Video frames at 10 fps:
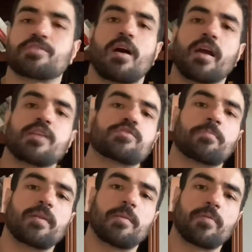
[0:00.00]
talking to
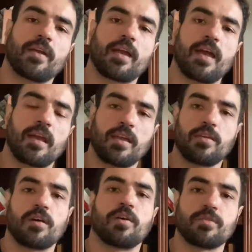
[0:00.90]
people and getting,
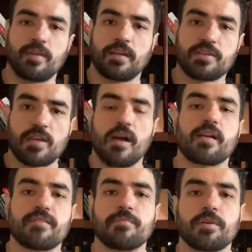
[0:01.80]
in a
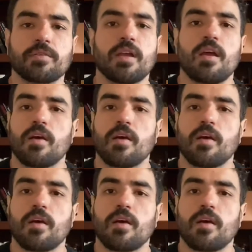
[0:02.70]
talkative mood.